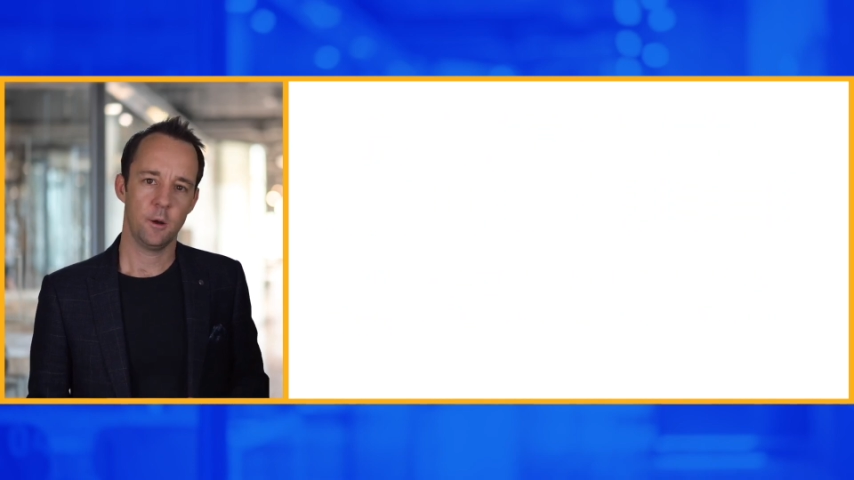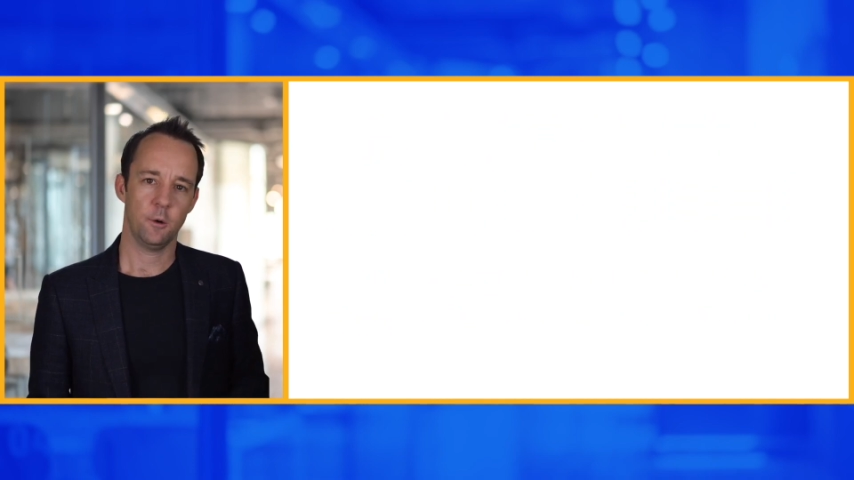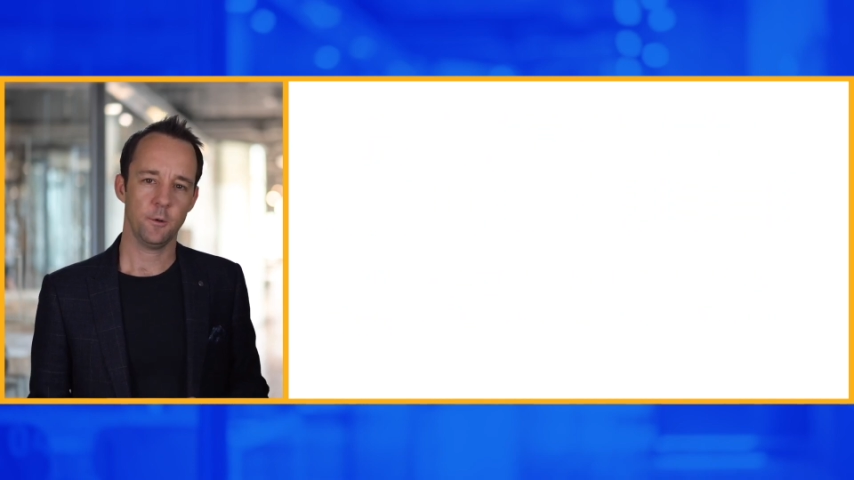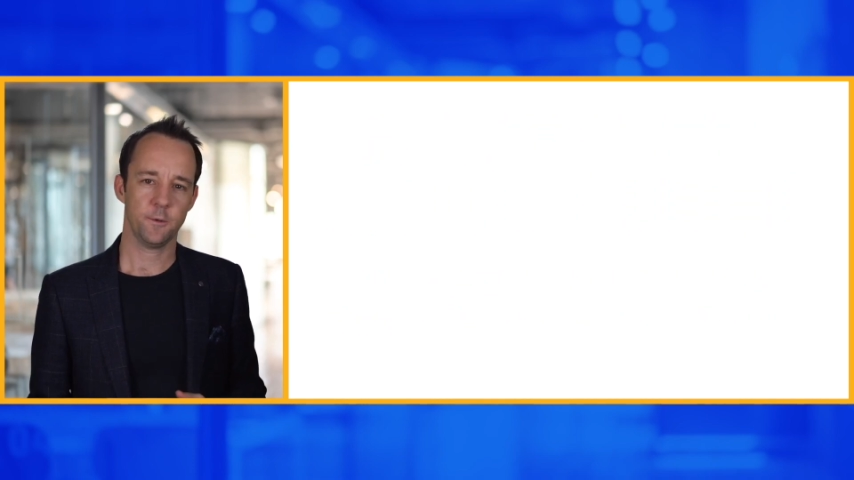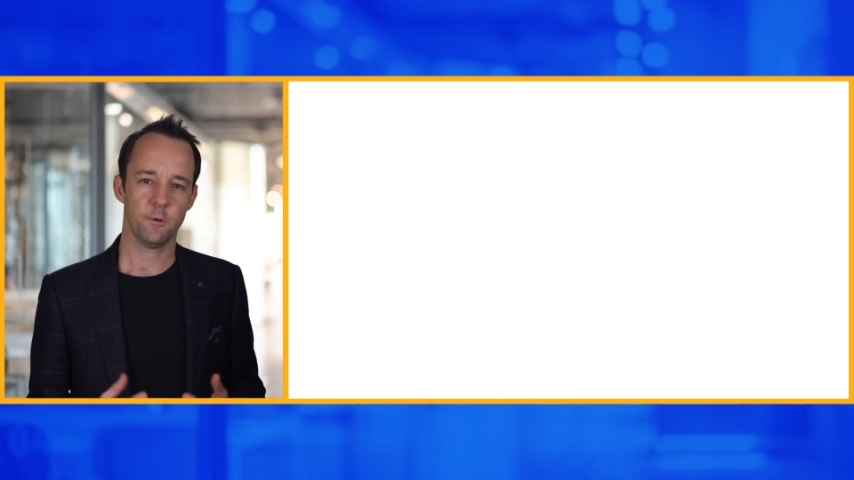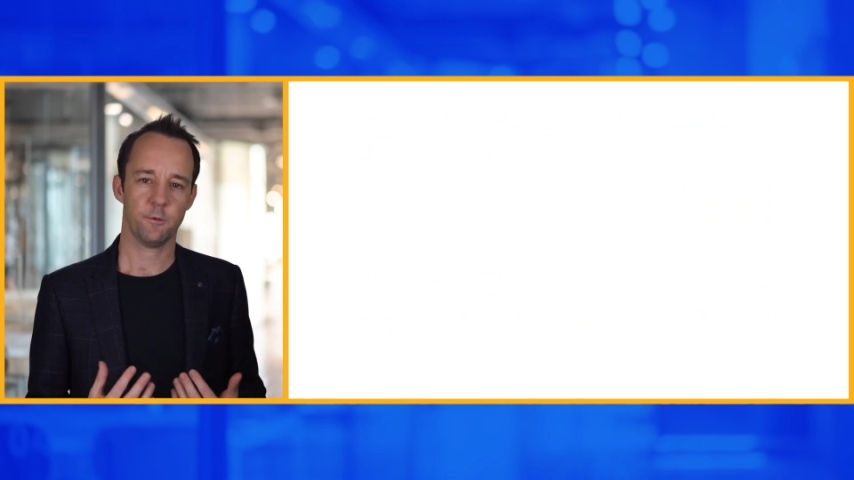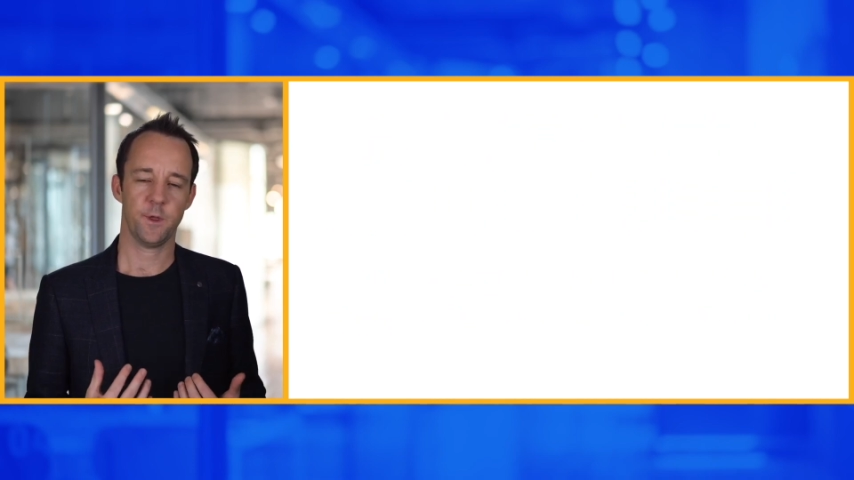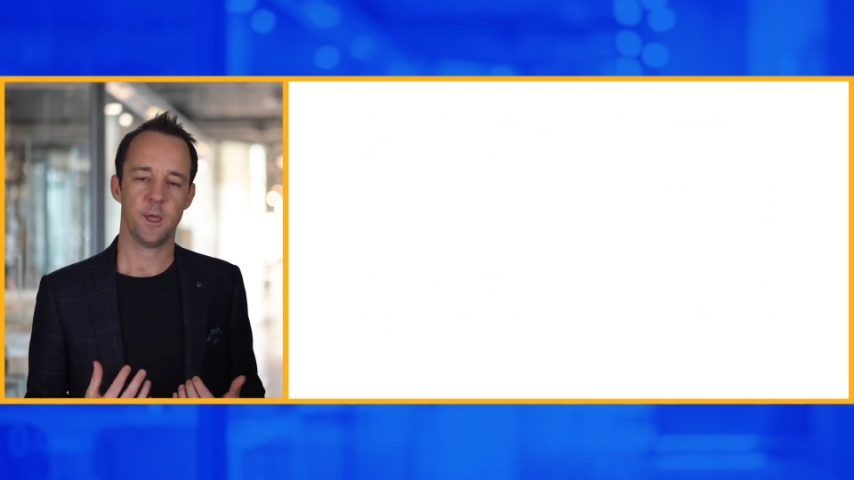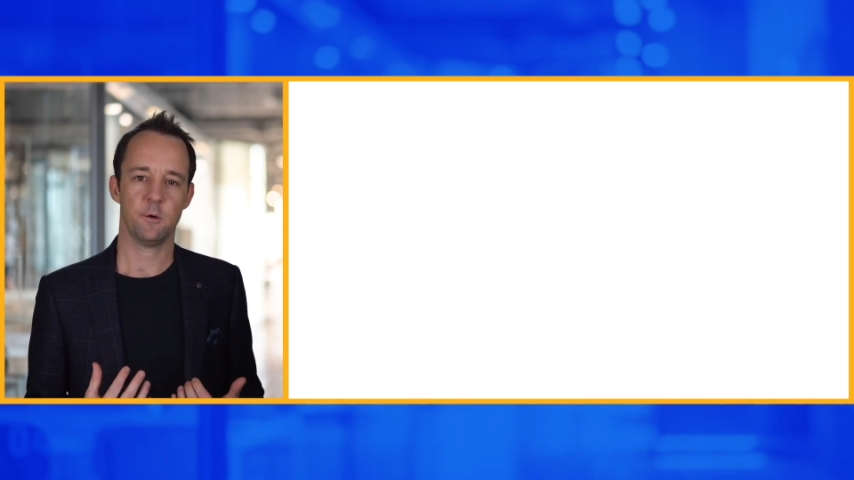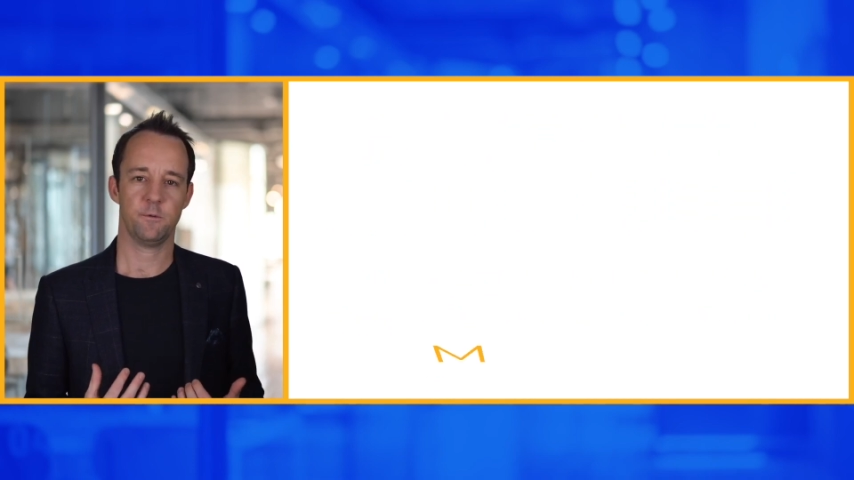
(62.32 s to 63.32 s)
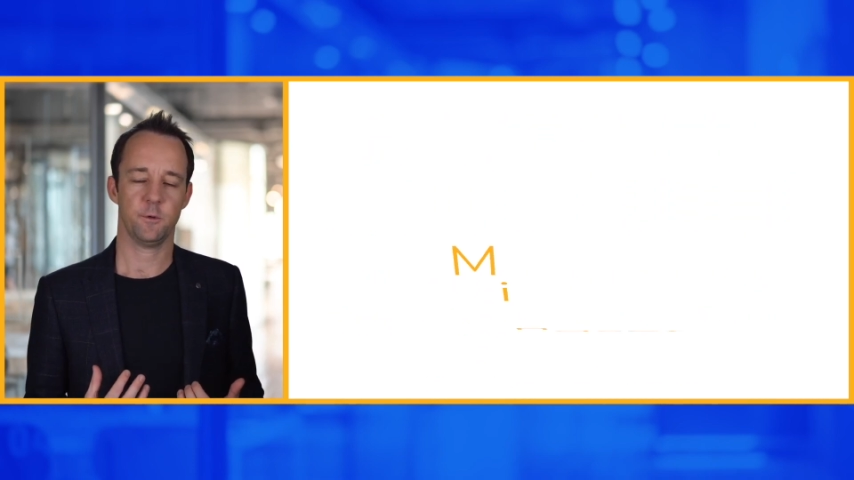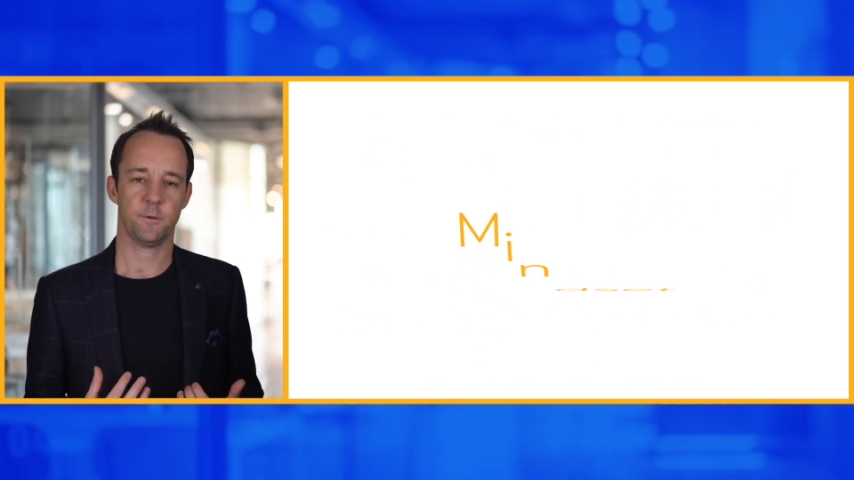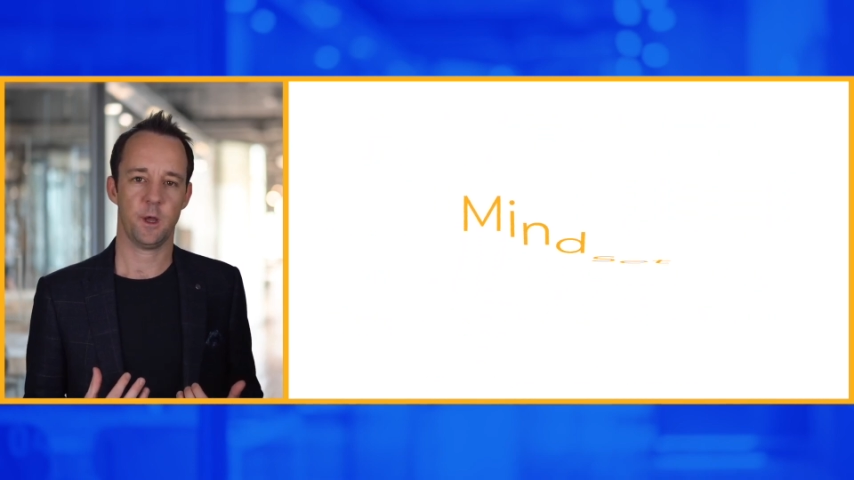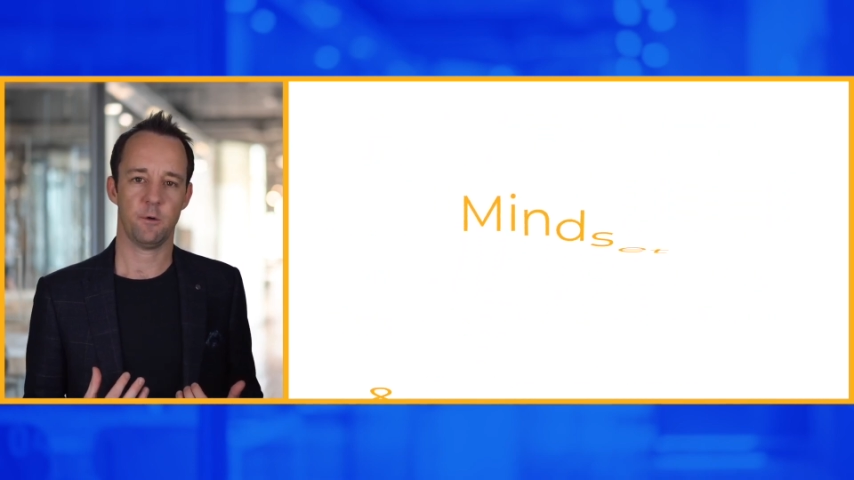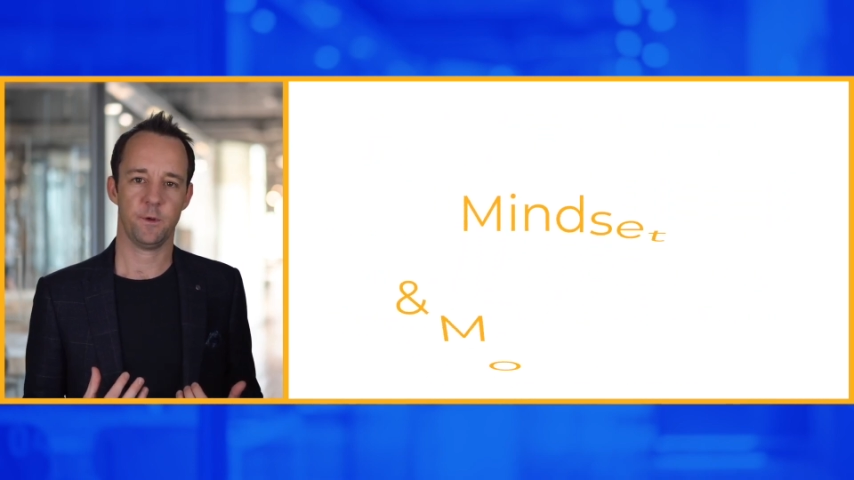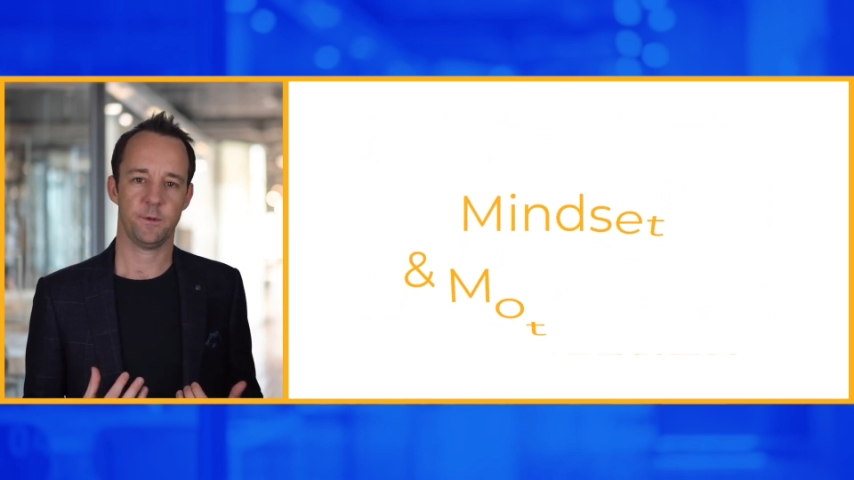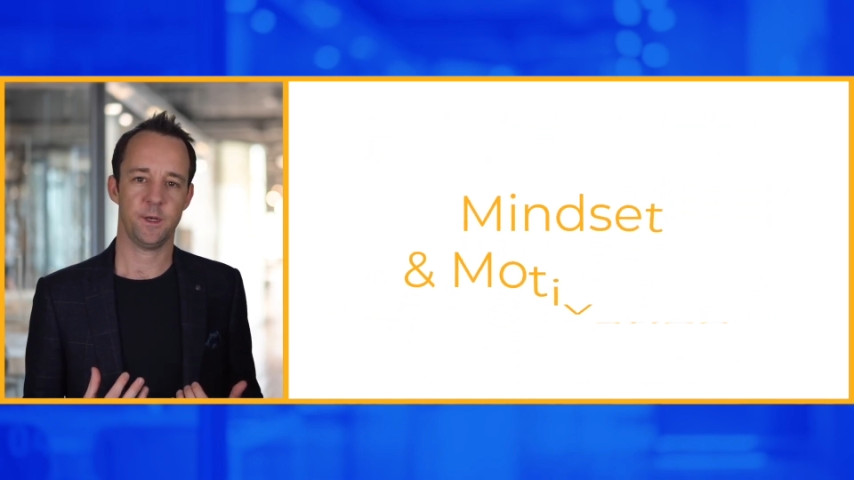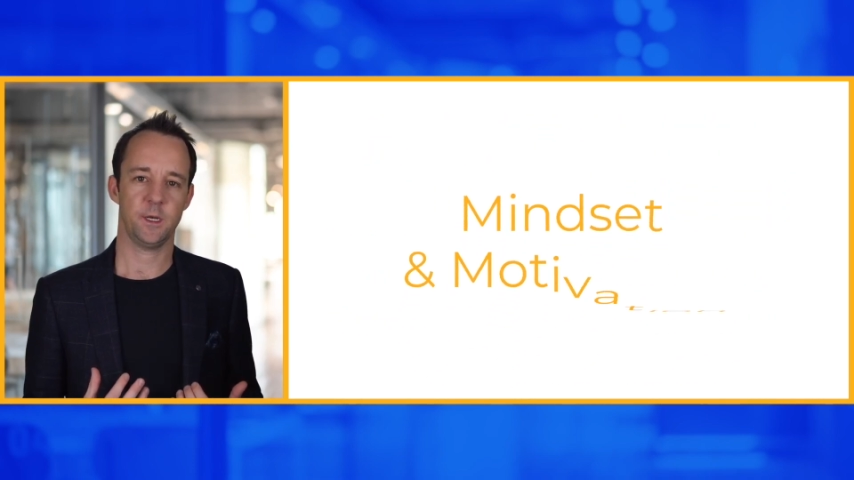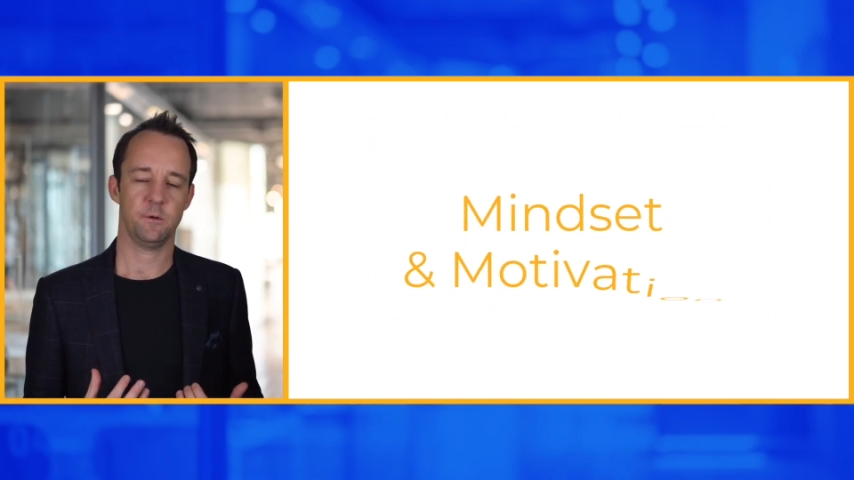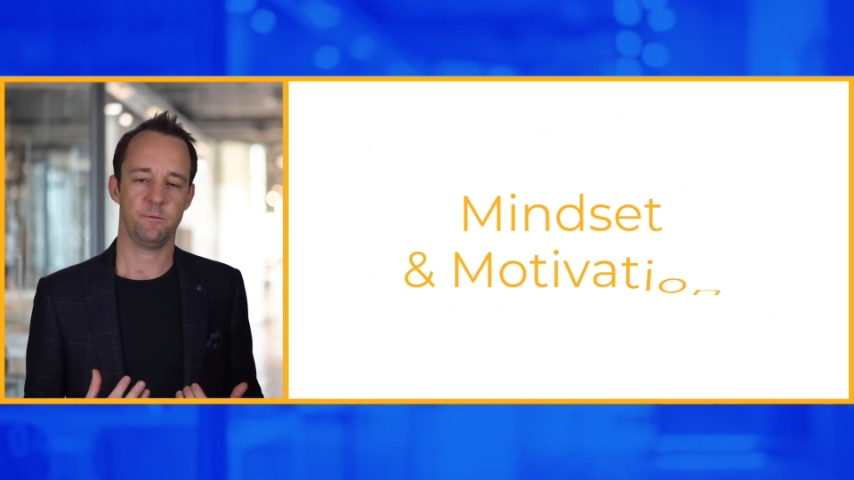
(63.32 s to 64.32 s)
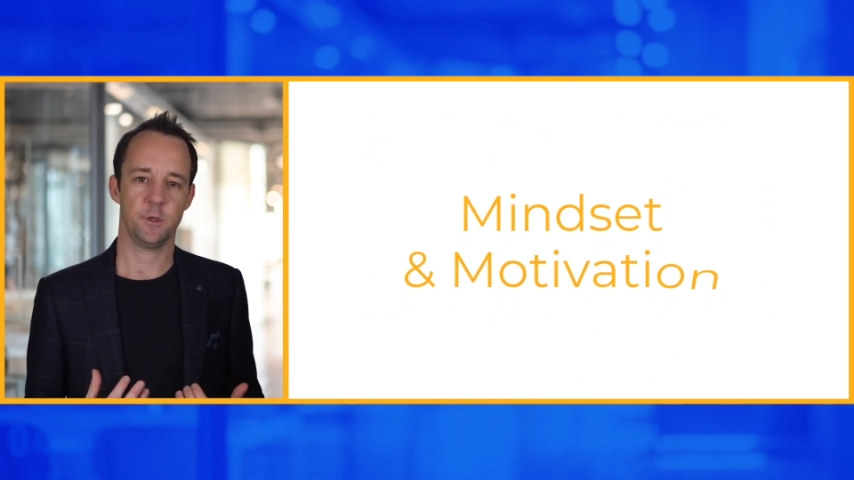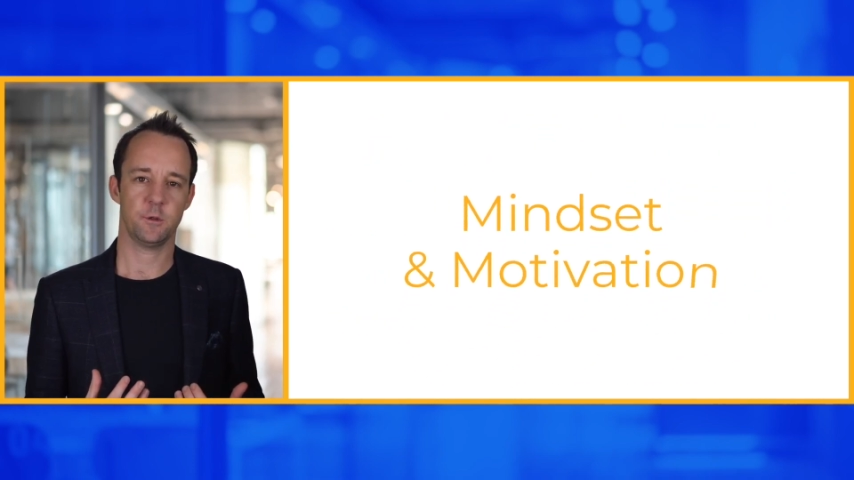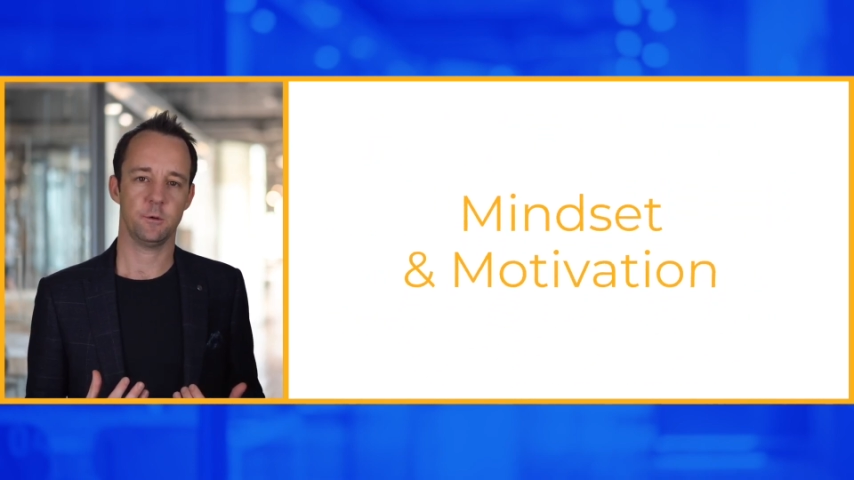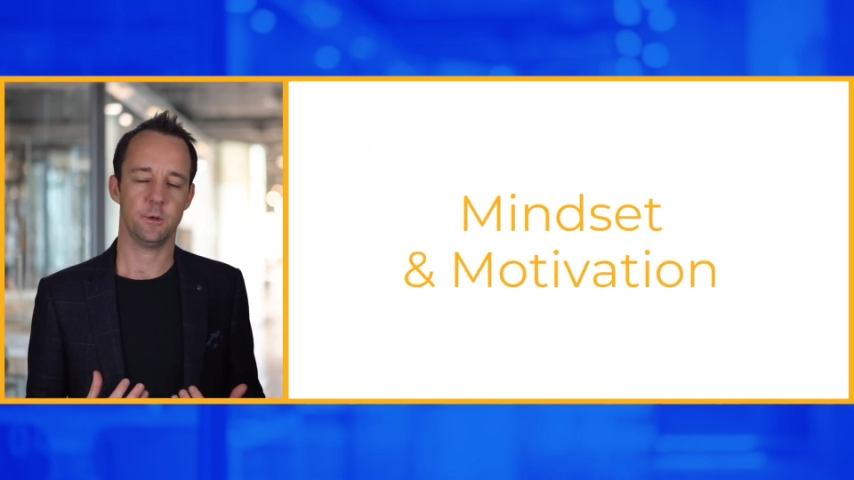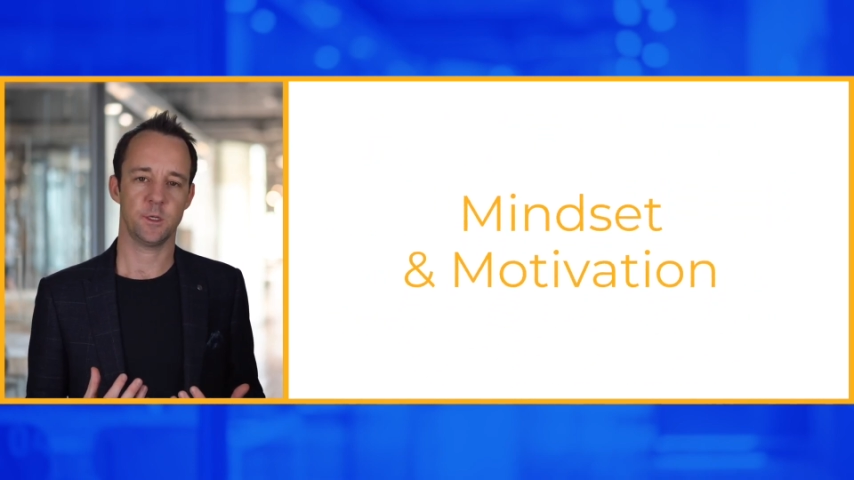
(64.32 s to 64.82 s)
Also, think of yourself as an individual